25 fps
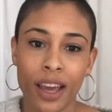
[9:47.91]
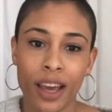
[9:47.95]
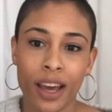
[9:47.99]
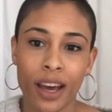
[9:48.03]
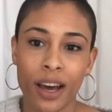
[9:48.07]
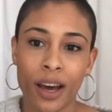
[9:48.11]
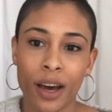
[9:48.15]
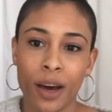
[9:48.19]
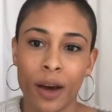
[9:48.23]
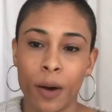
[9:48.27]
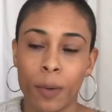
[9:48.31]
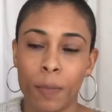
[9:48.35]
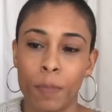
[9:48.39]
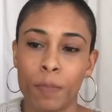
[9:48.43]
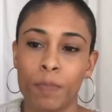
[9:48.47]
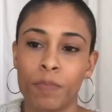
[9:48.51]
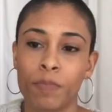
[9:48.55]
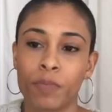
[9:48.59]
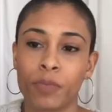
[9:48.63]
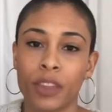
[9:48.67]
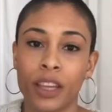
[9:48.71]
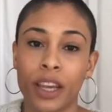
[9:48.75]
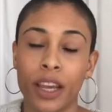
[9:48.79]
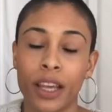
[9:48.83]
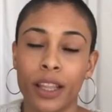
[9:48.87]

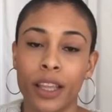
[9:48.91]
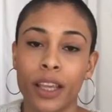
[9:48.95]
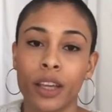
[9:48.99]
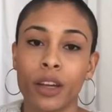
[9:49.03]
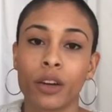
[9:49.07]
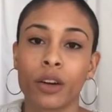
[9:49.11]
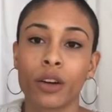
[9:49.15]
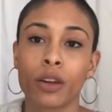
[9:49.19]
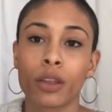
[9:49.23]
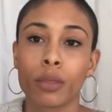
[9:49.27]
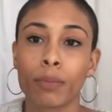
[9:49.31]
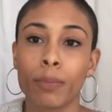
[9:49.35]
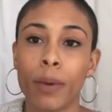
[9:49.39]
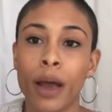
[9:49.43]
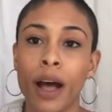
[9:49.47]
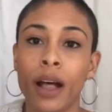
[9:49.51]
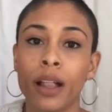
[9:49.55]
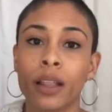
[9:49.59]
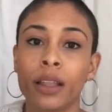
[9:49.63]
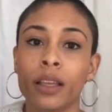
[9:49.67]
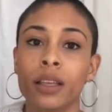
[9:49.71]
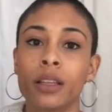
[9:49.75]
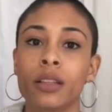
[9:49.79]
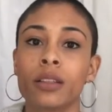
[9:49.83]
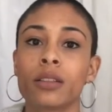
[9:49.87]
I like Earth
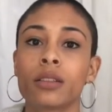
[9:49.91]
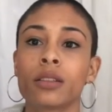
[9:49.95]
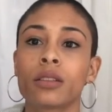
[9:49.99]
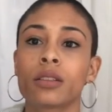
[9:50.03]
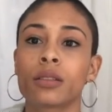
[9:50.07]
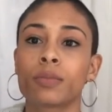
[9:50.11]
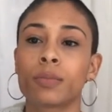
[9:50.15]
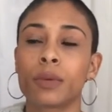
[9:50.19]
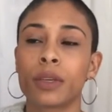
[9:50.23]
Balance